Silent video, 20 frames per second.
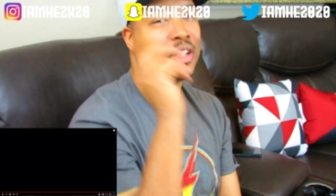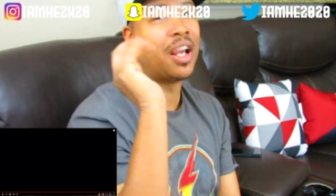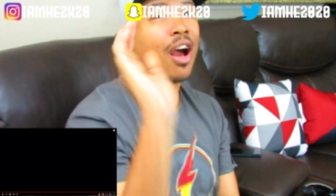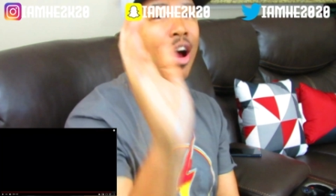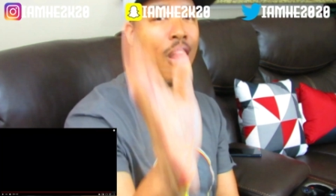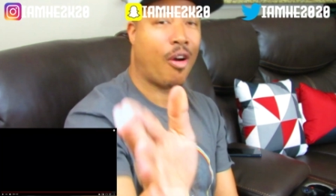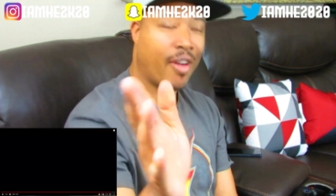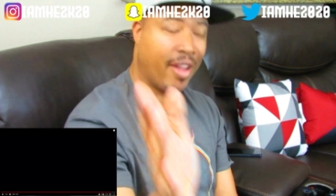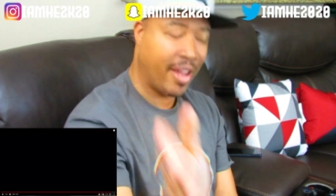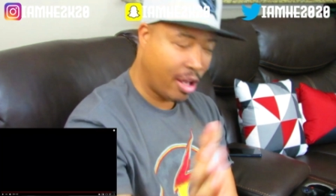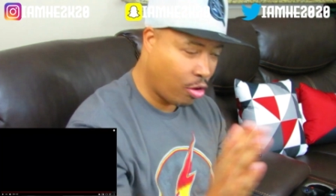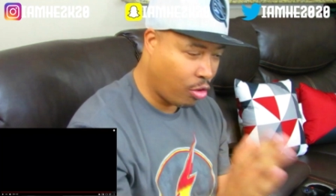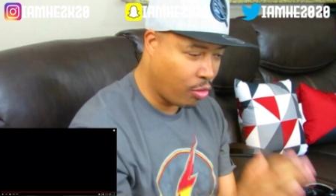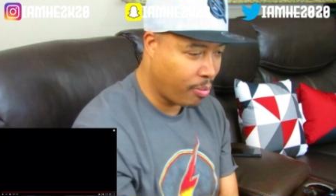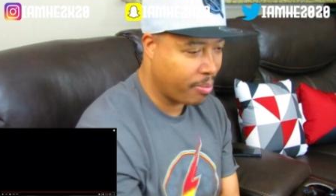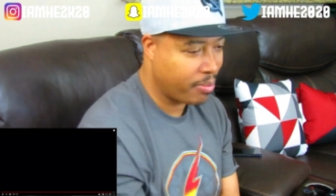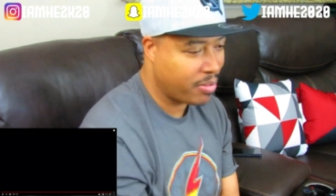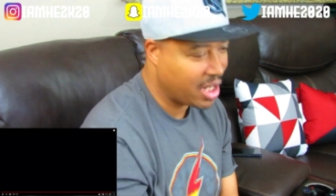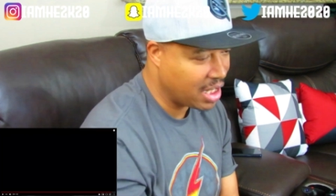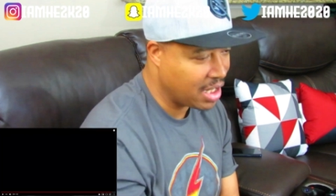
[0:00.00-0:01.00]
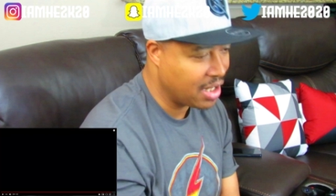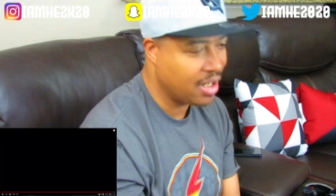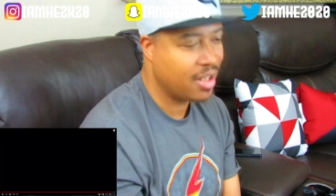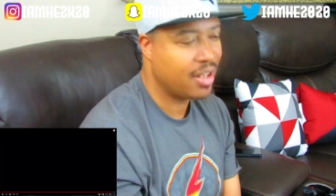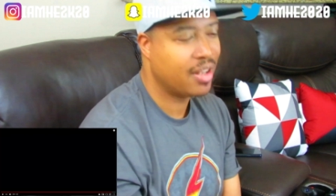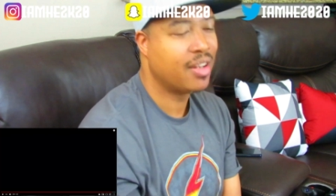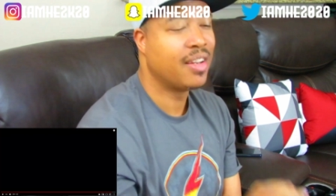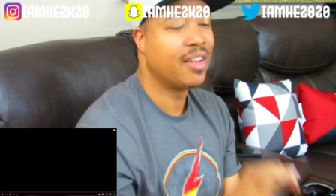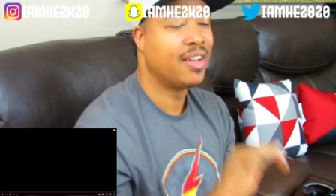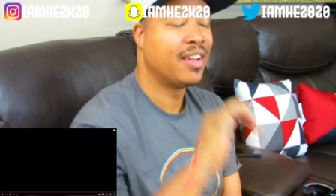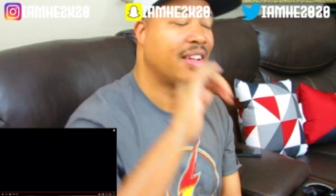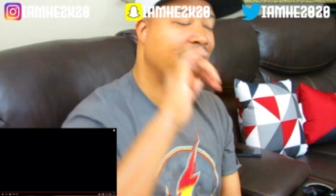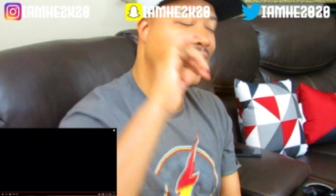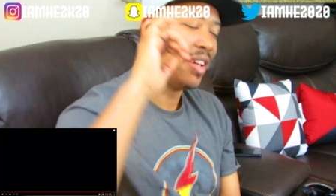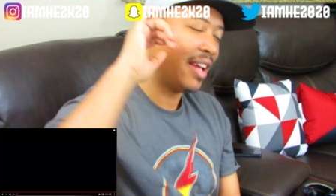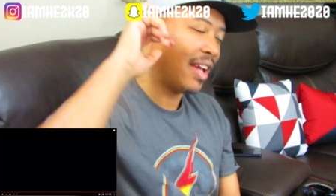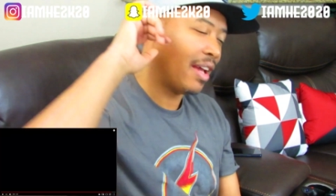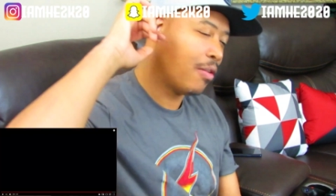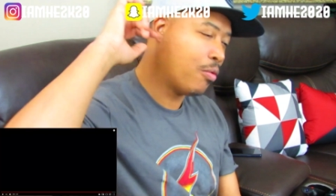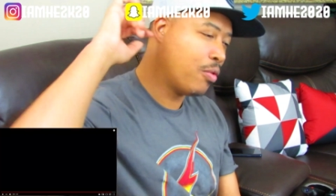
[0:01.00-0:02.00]
Y'all help me,
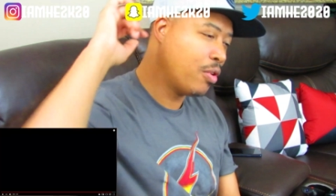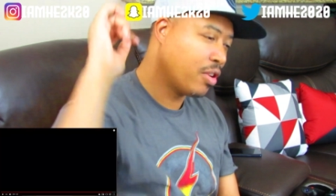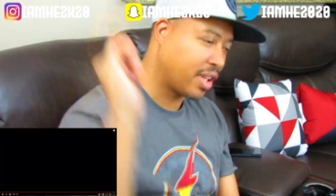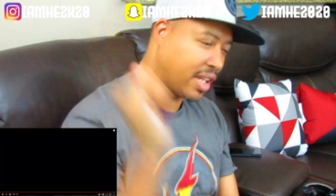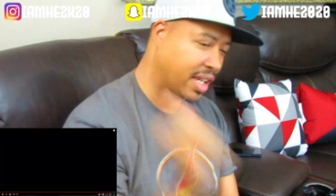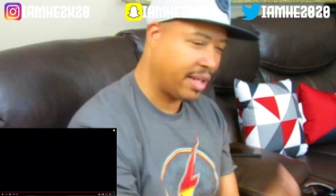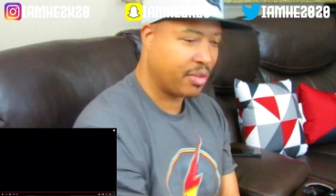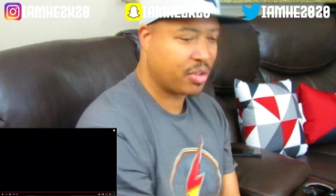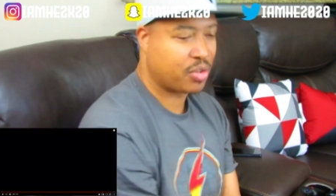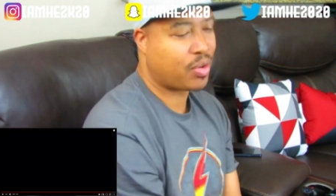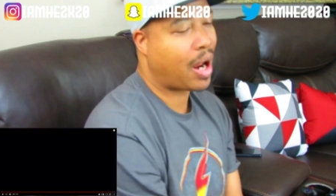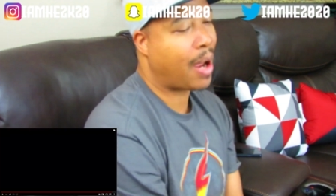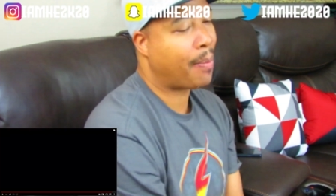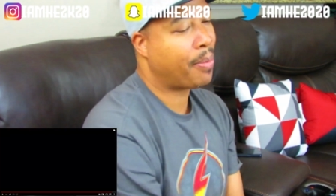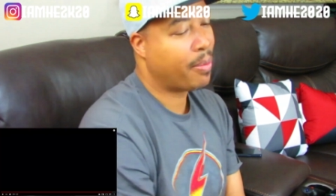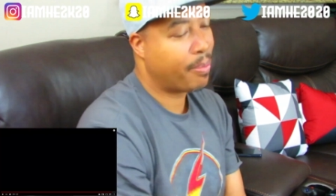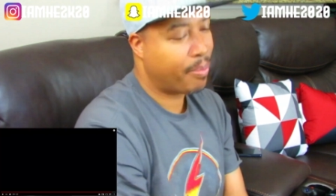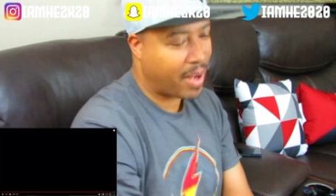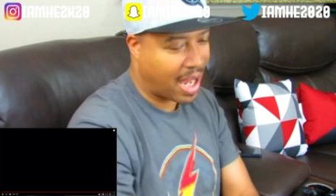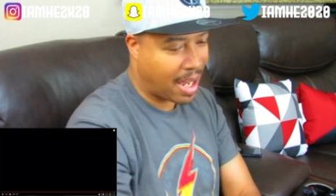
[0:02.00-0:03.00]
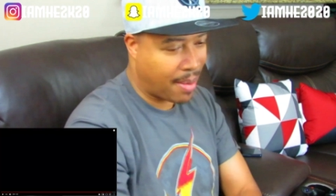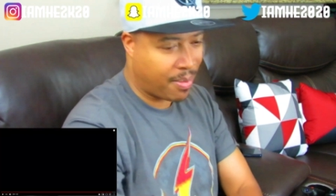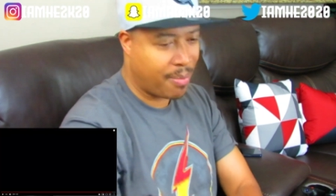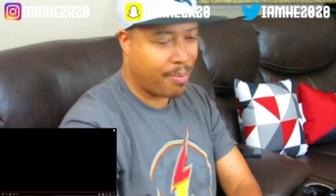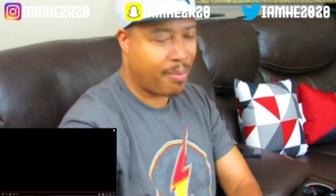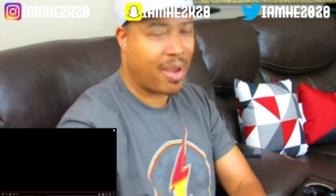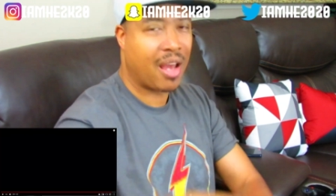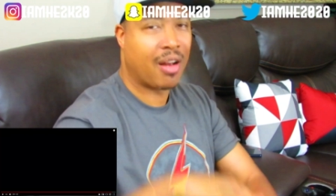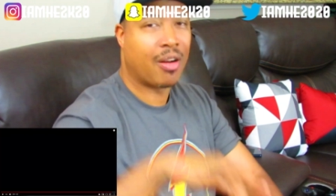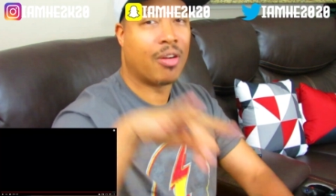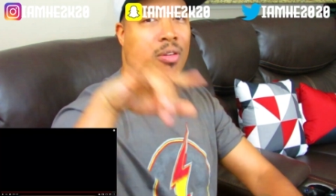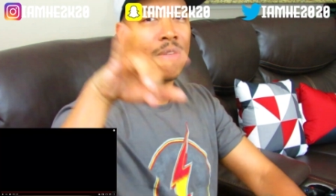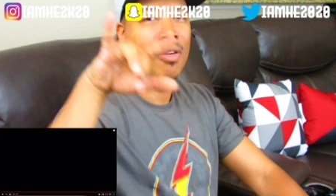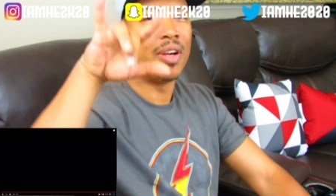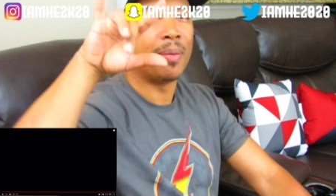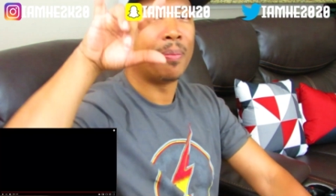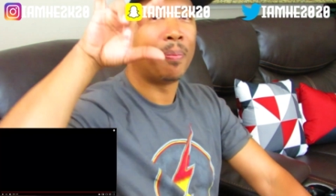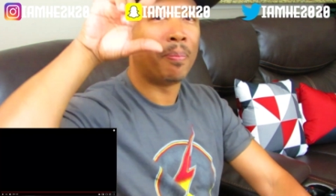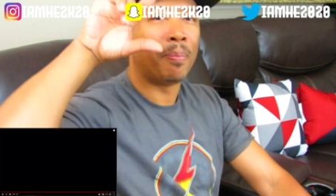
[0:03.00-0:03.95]
and we'll keep dropping Babymetal.